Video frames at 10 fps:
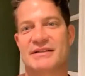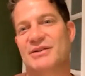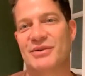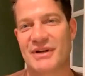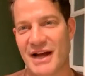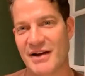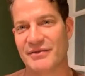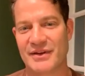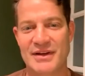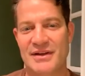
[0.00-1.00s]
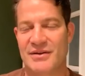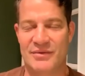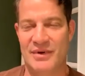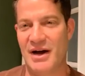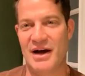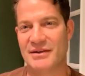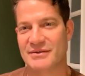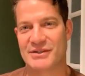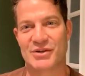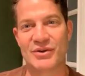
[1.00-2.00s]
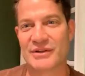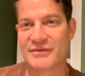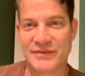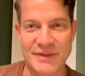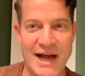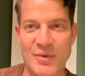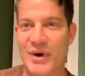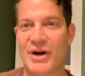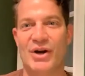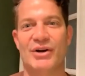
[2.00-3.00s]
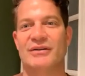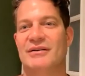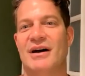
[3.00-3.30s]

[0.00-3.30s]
You can have sterling flatware